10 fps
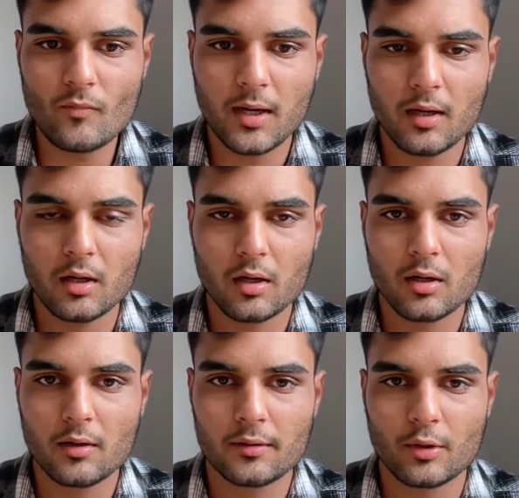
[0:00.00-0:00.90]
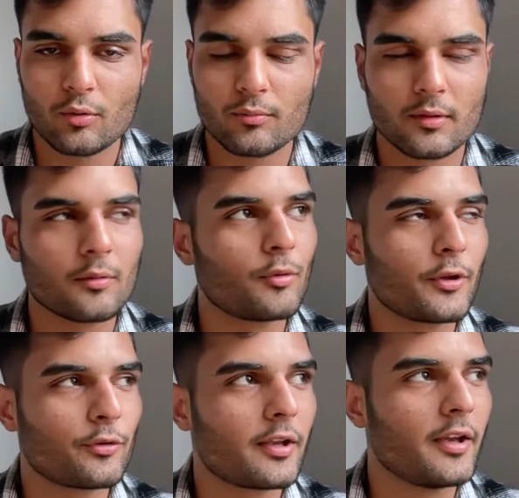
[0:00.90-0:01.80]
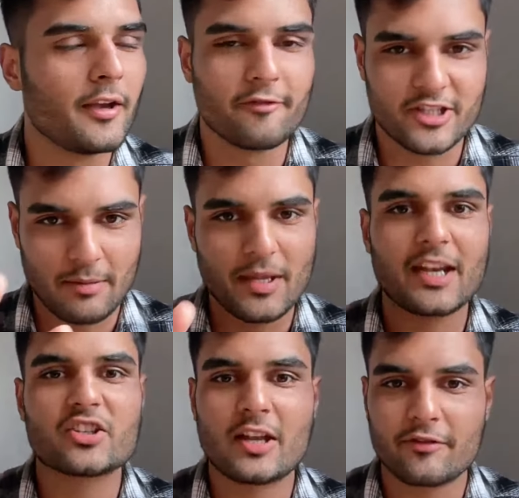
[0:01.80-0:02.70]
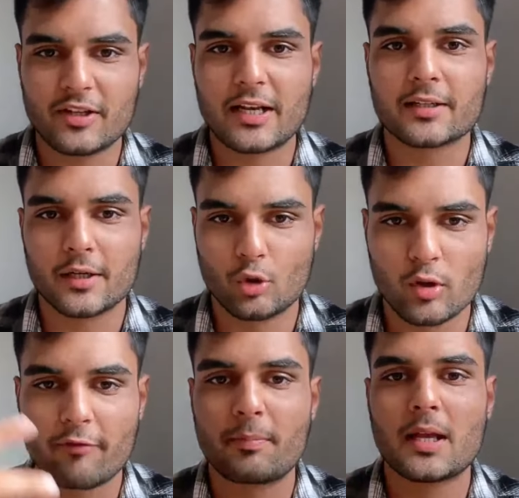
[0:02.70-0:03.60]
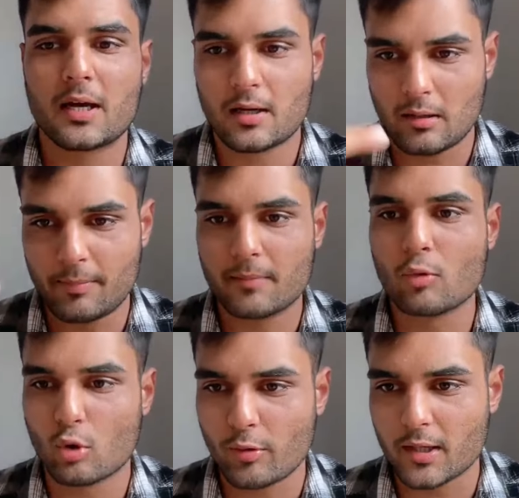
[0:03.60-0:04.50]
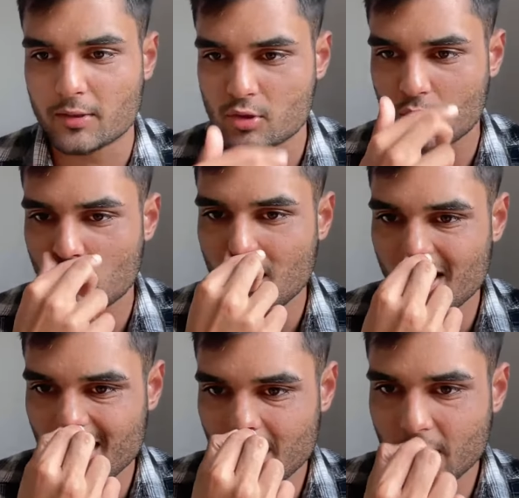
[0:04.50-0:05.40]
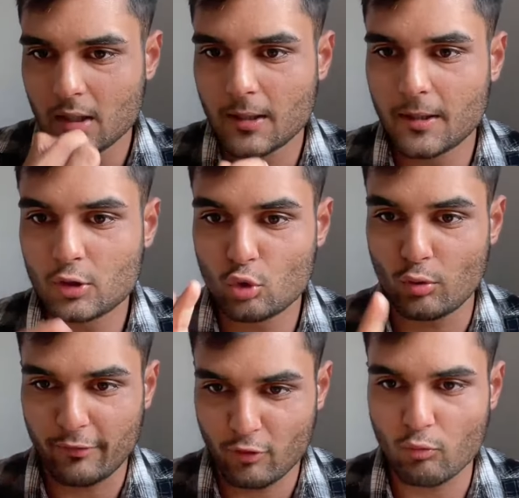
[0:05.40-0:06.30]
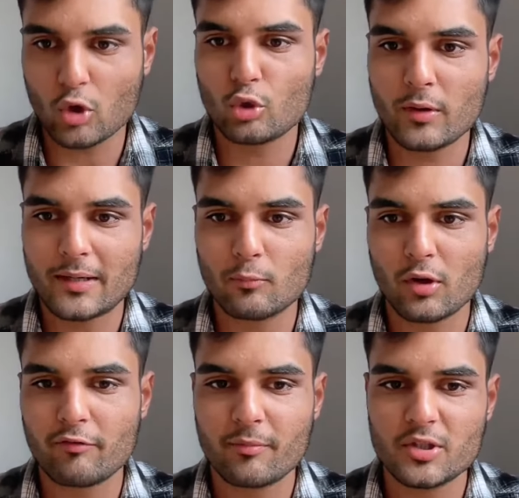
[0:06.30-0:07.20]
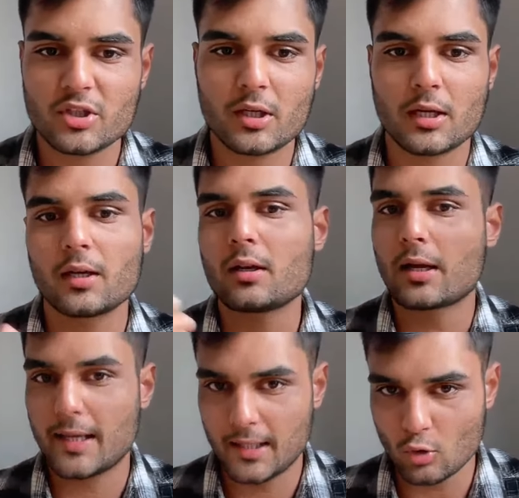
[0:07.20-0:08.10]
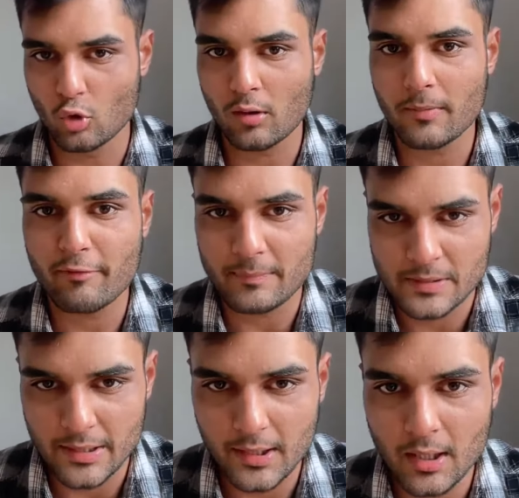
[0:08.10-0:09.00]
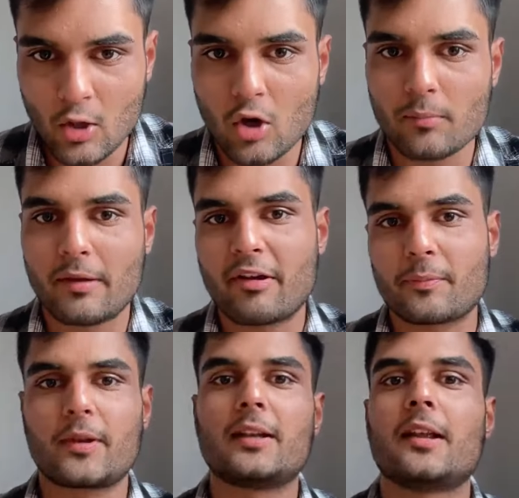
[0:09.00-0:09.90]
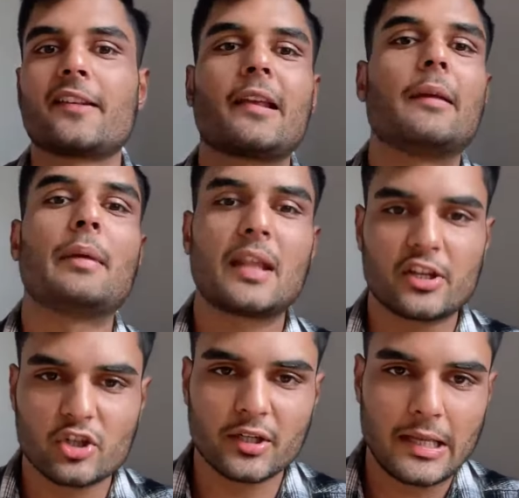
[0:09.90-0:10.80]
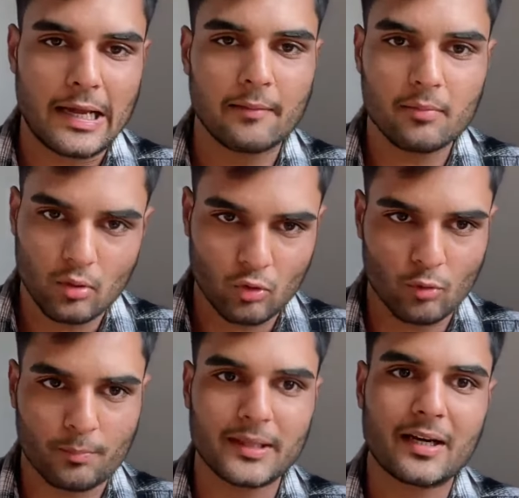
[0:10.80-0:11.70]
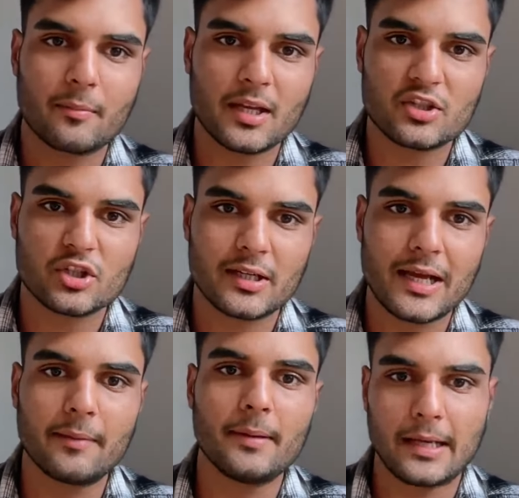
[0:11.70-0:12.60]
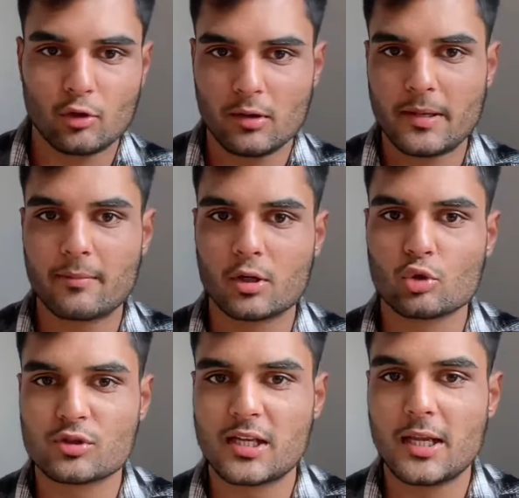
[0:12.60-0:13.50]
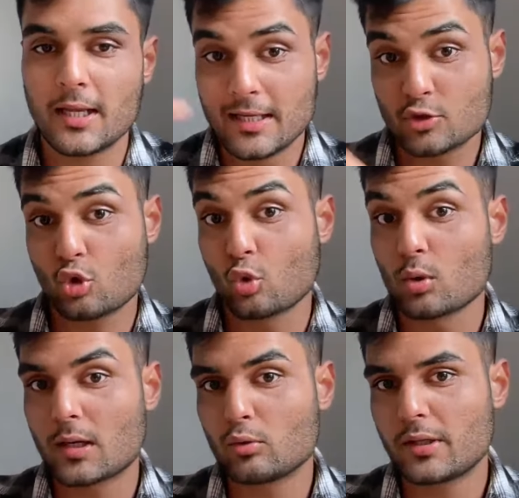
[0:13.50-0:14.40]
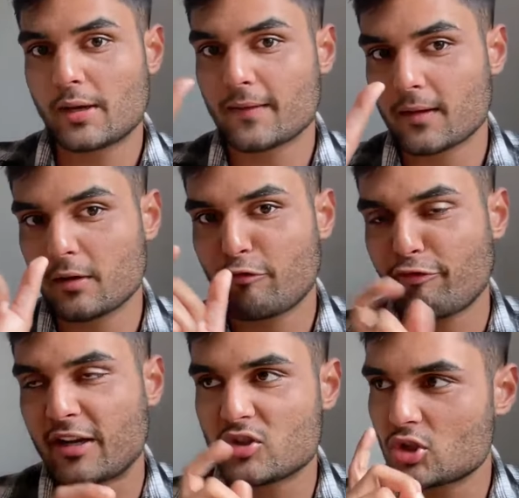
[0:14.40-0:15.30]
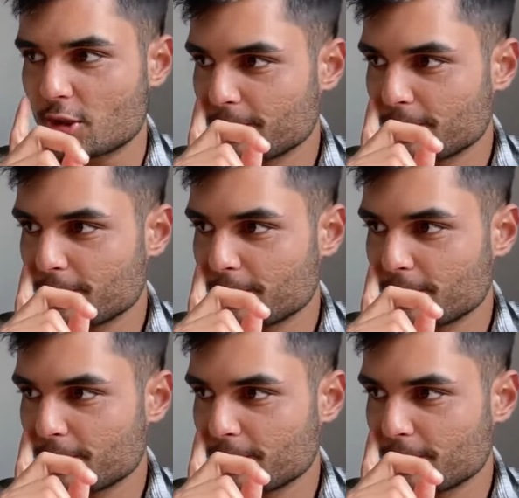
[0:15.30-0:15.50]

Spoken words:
what do you say, which immigration have selected to give PR a bit more quicker. So to if you want to get more information, Karan, again, go on my website. On my website there is immigration tab. Open that immigration tab and you will be able to see, scroll down, there is a French